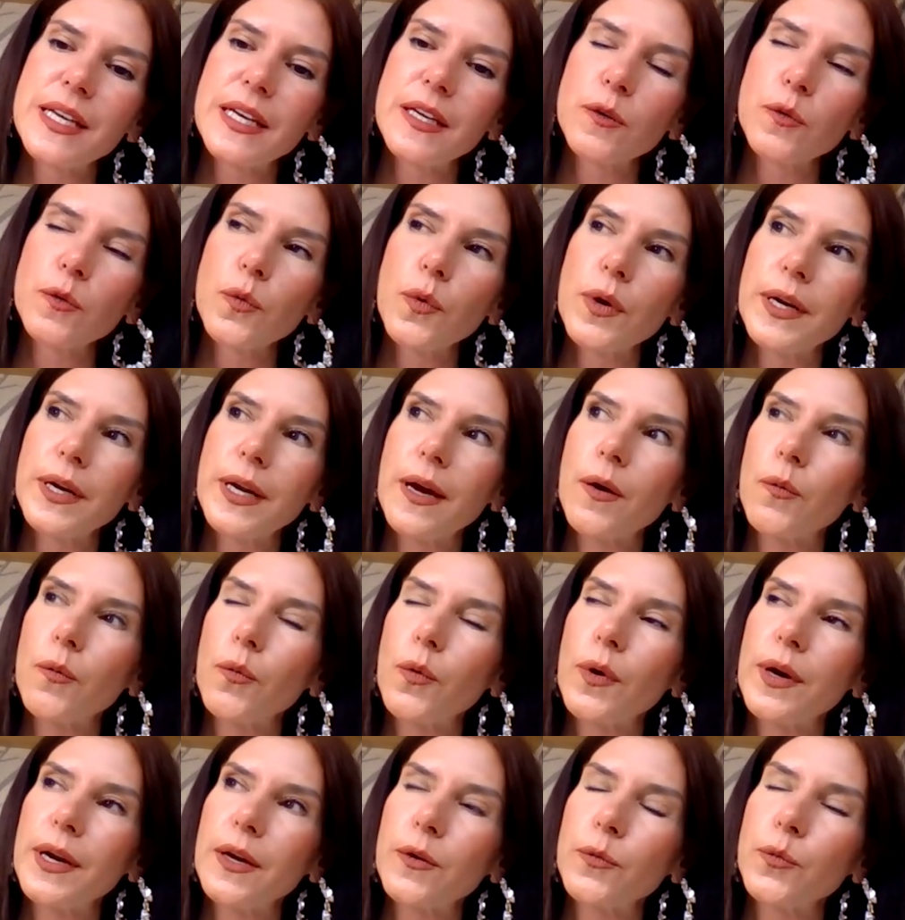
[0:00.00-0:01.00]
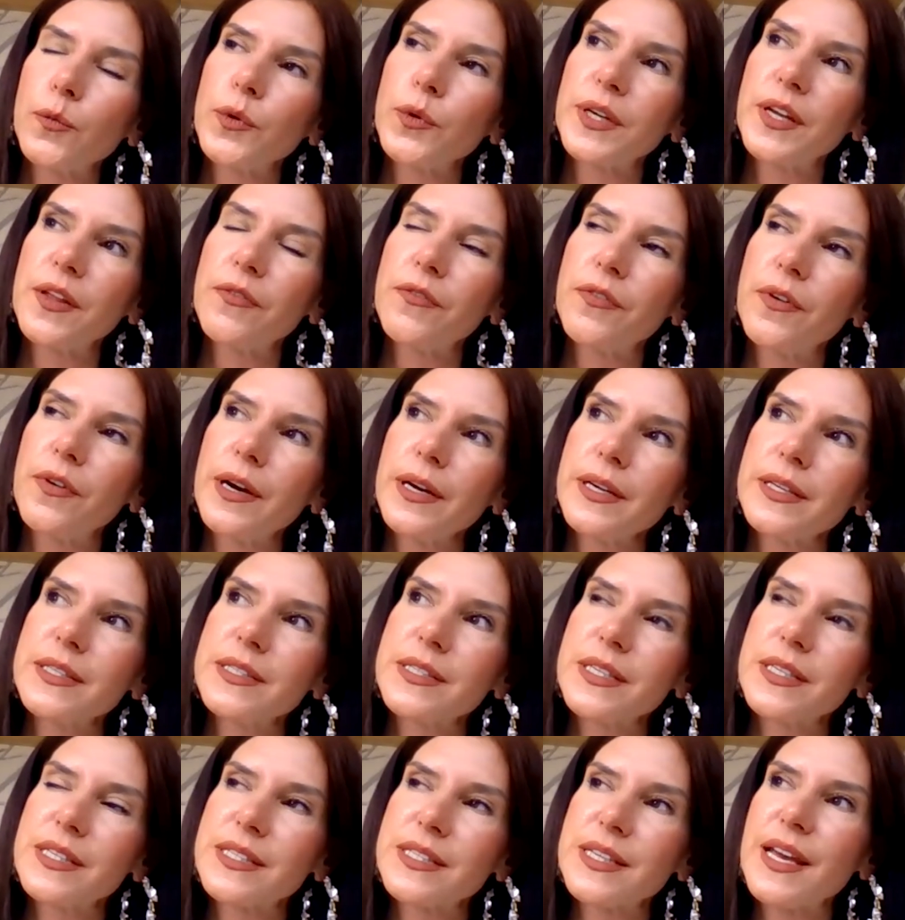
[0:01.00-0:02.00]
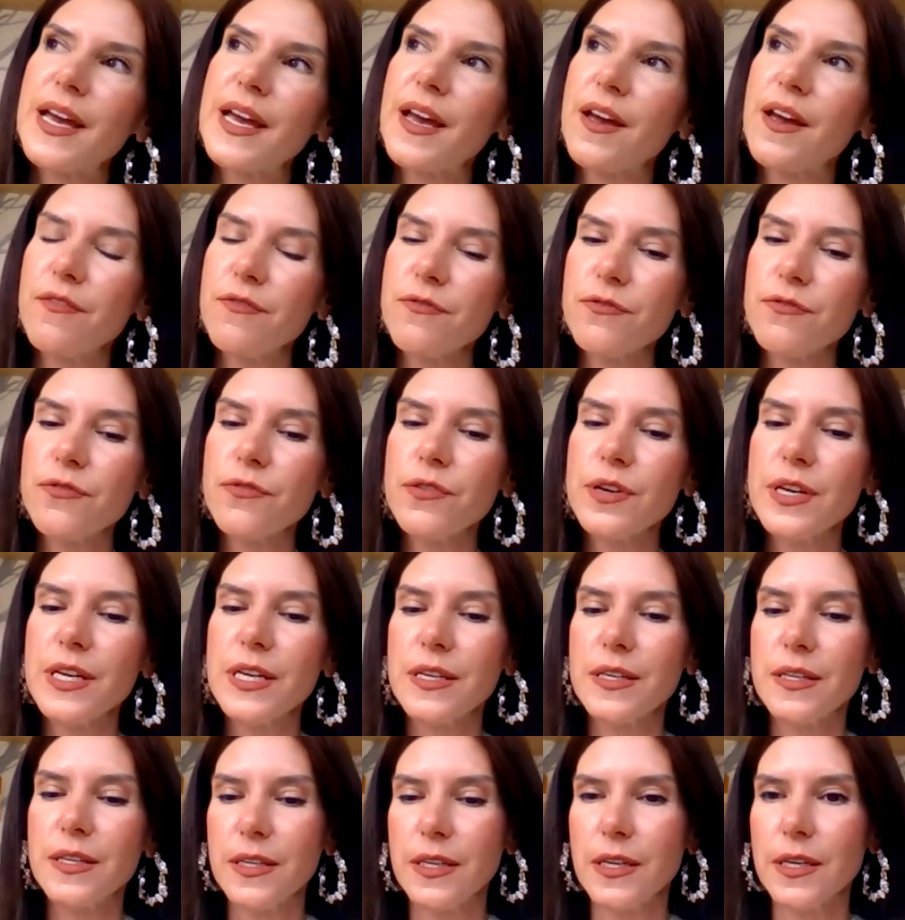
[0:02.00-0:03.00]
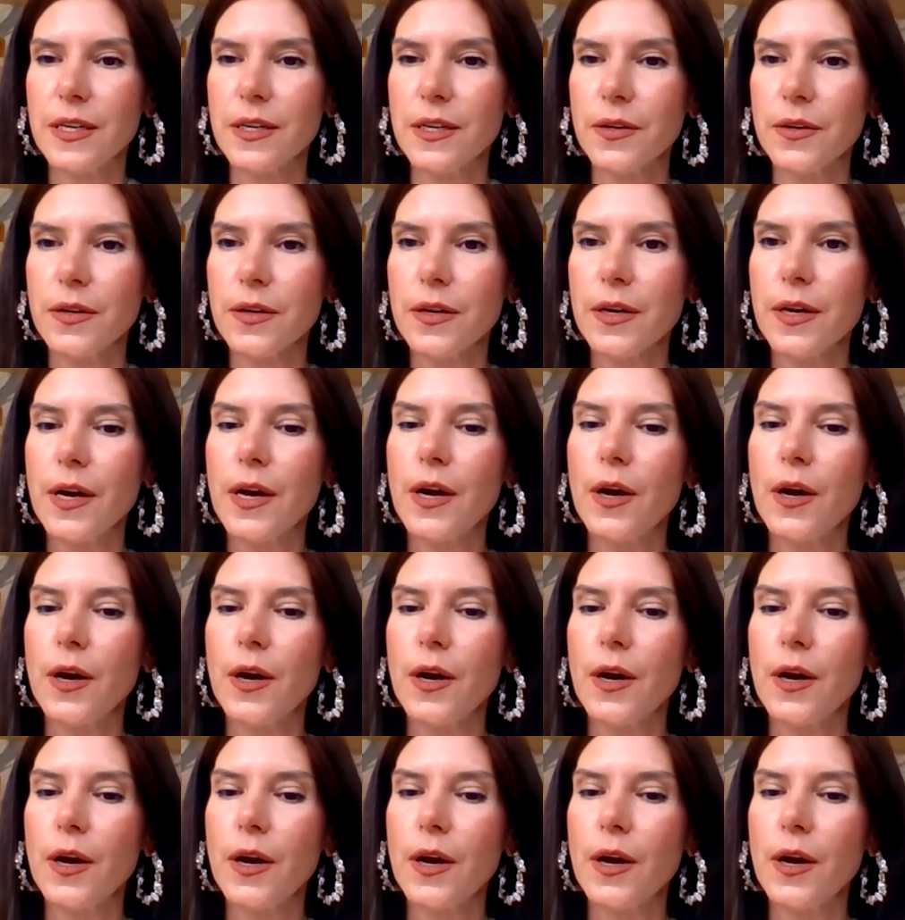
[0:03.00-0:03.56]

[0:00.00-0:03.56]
end, what I would advise is every year,